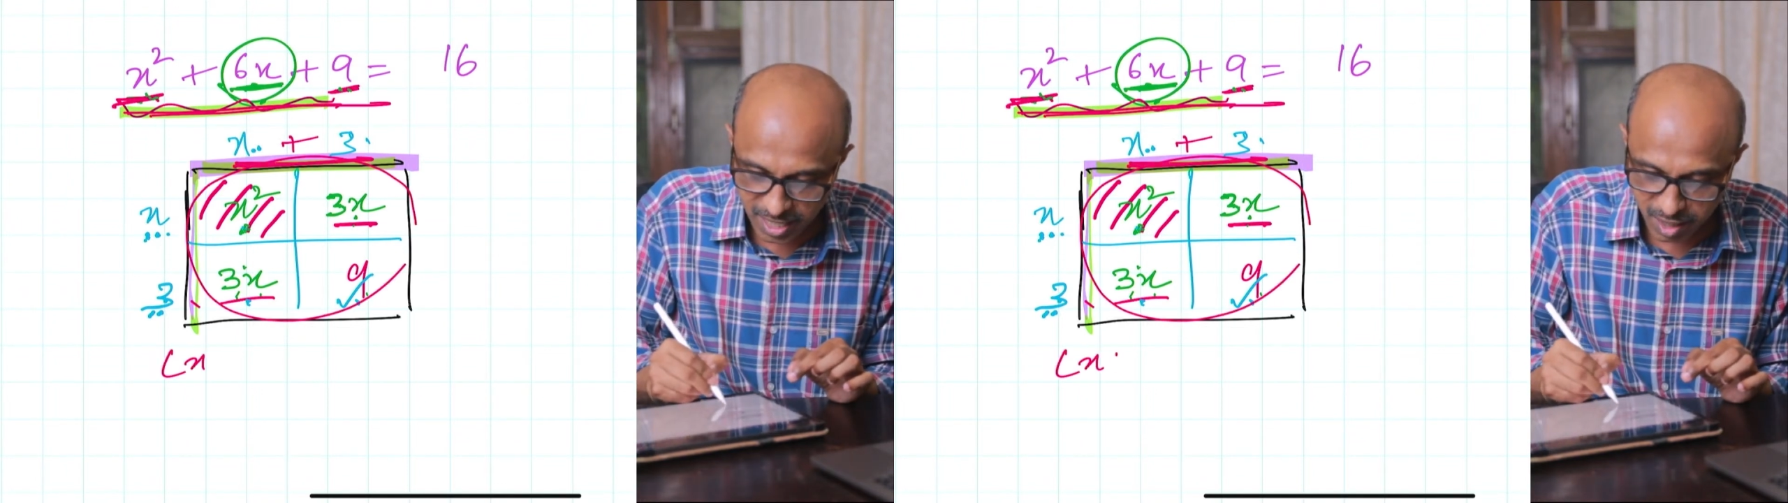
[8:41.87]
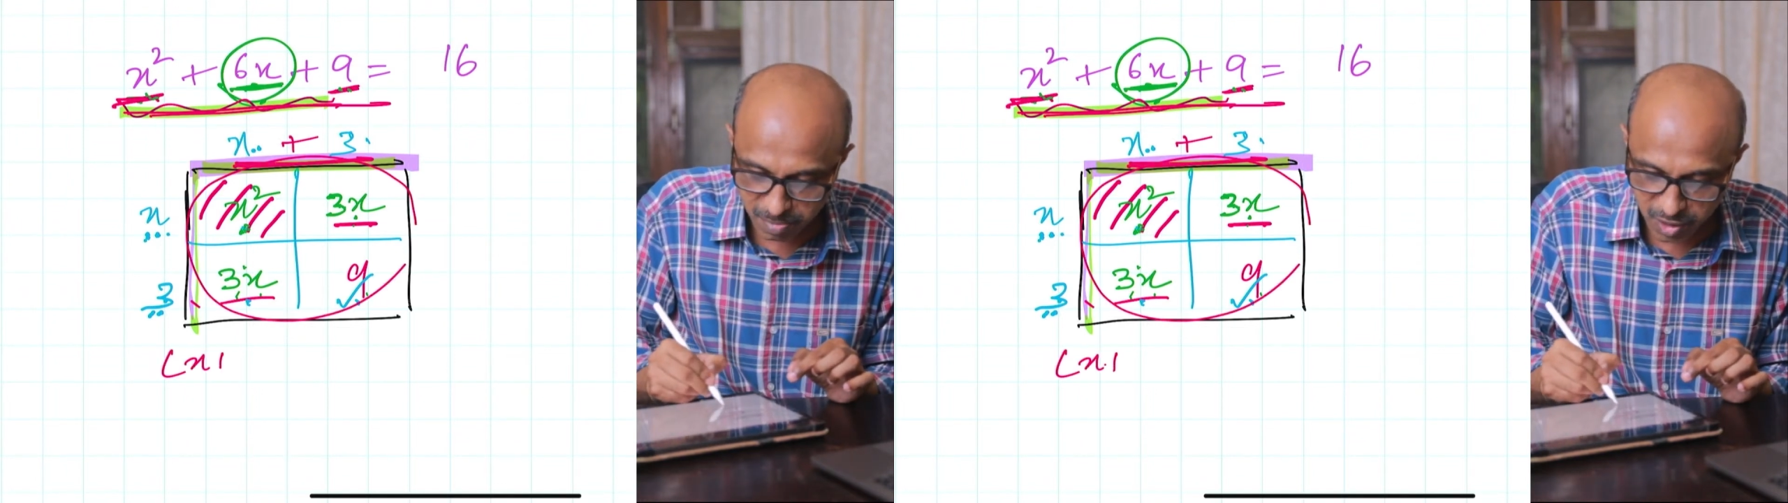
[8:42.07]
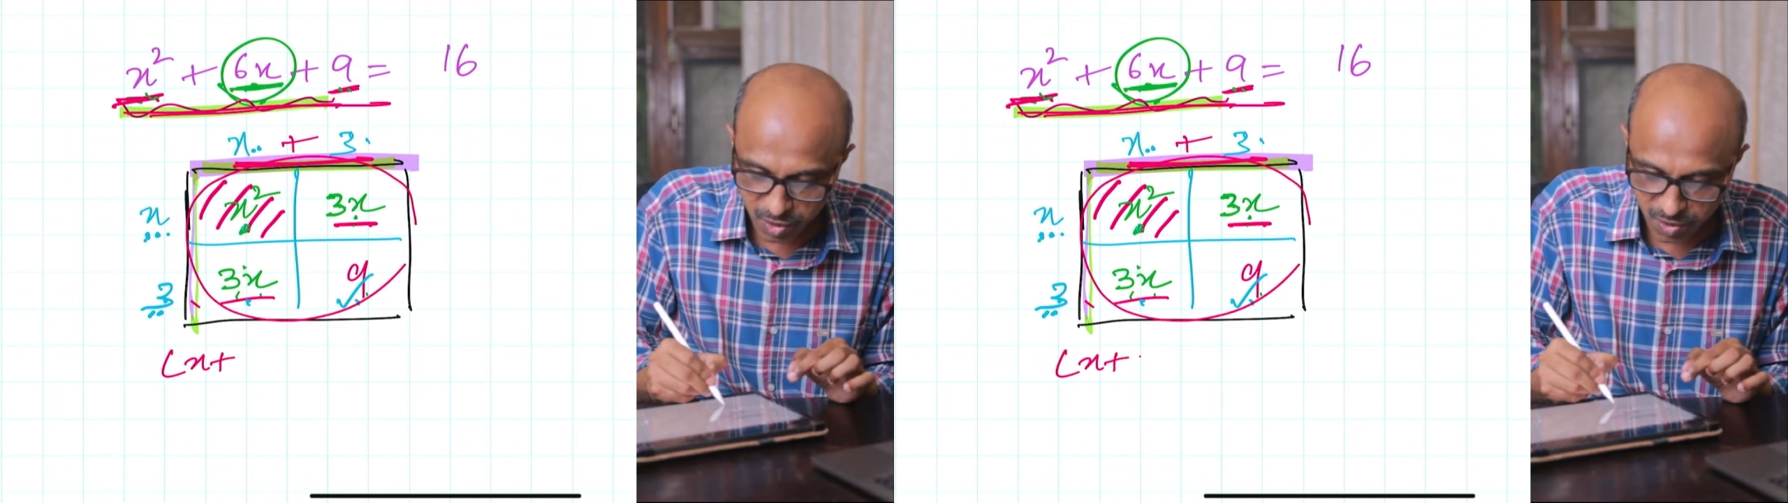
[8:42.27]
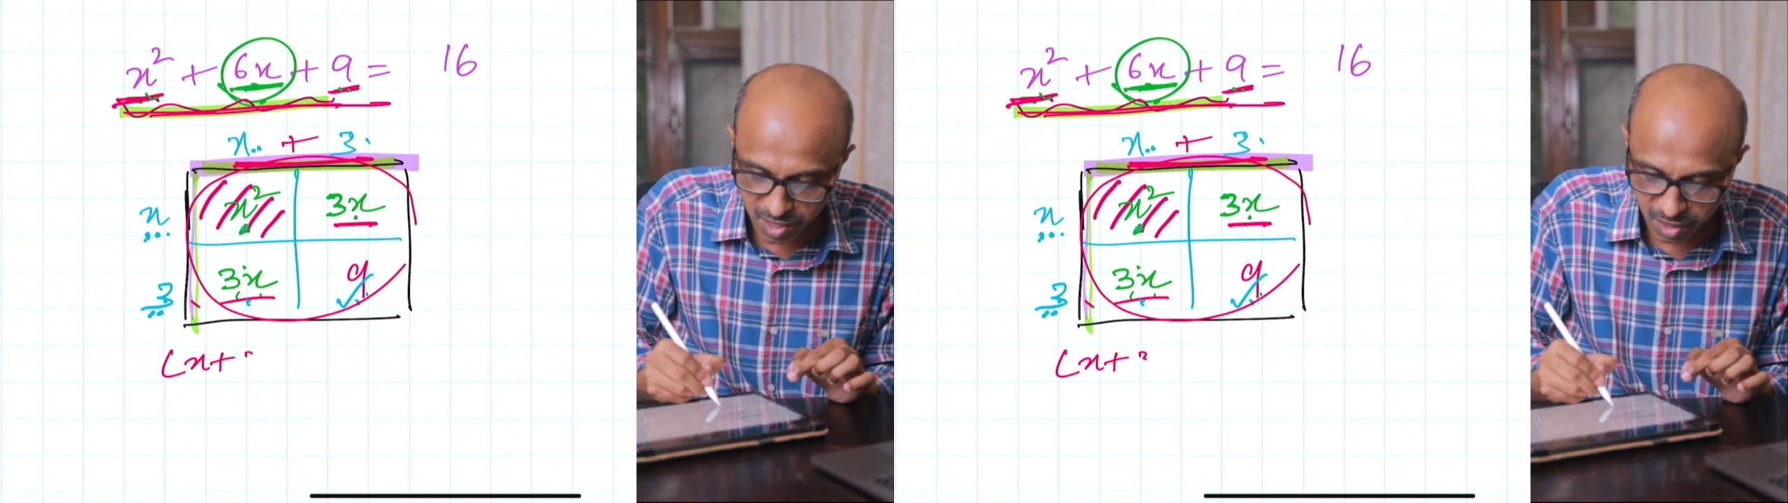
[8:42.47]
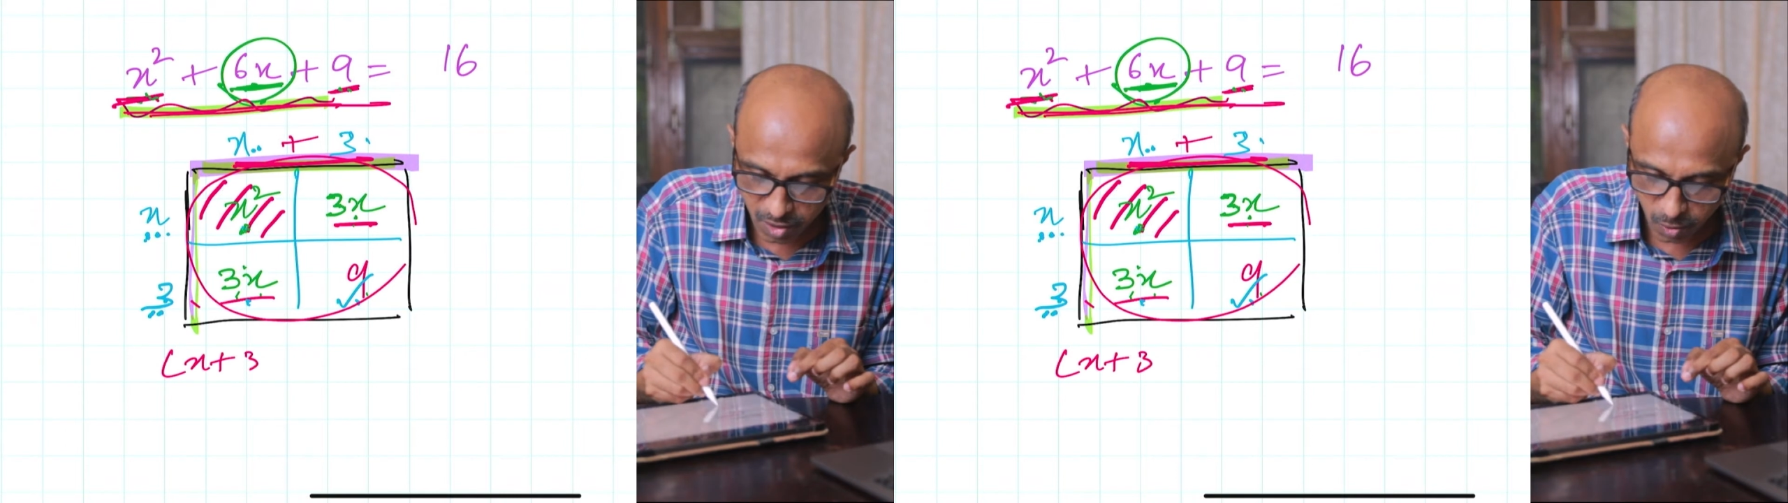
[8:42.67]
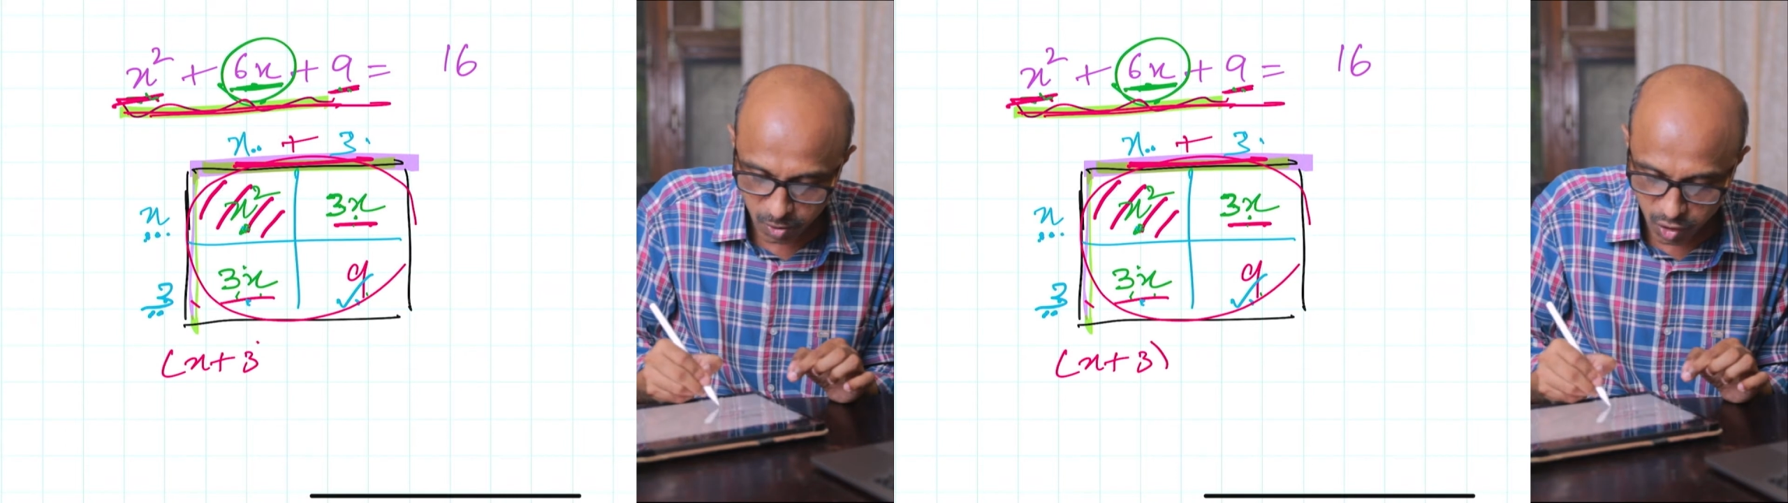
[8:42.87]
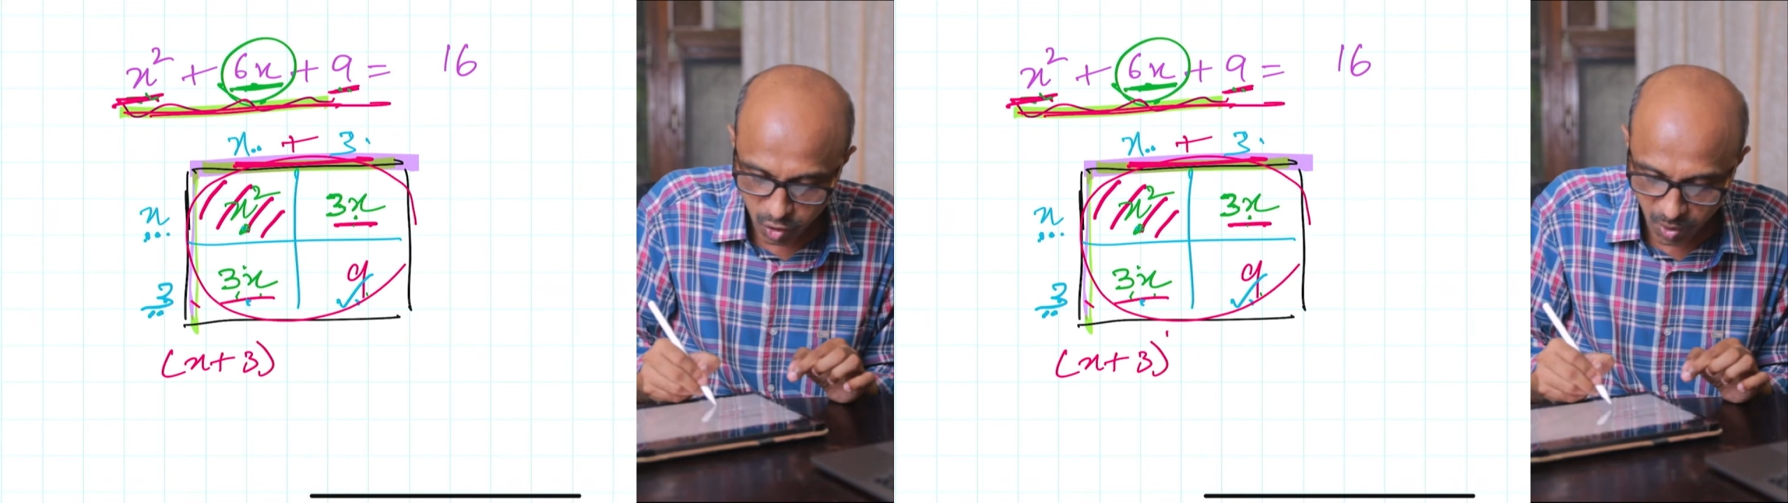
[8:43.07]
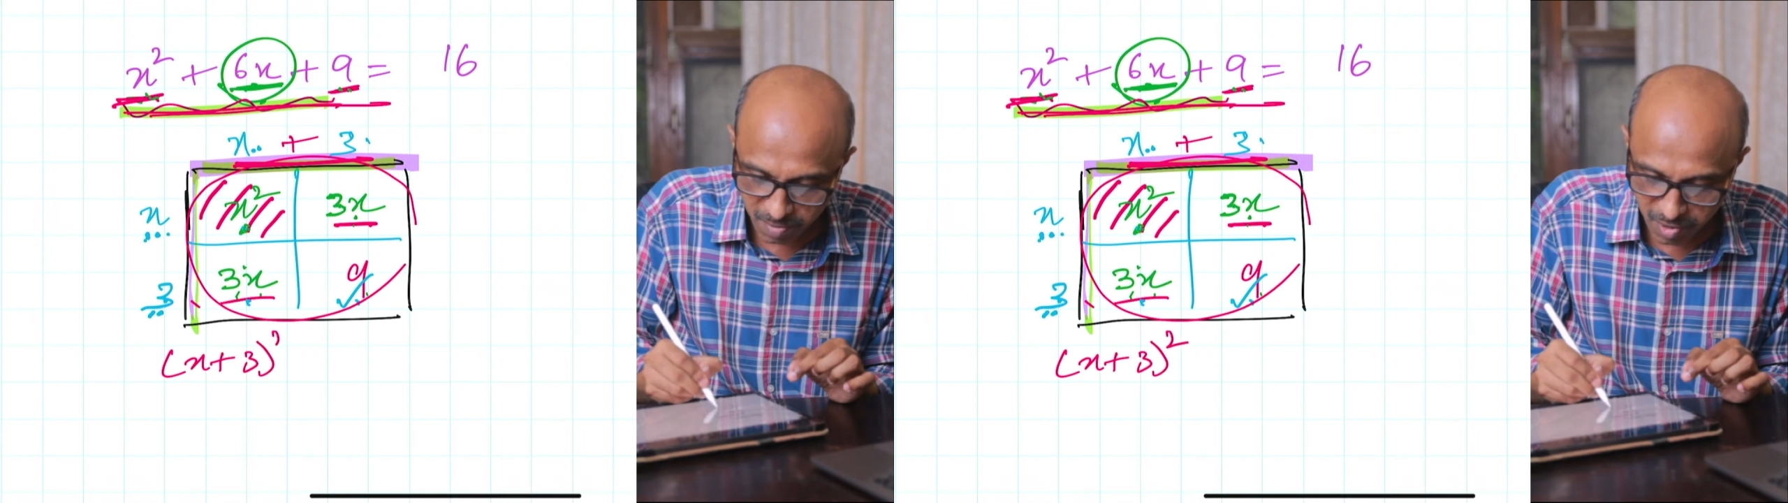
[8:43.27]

x plus 3 the whole square,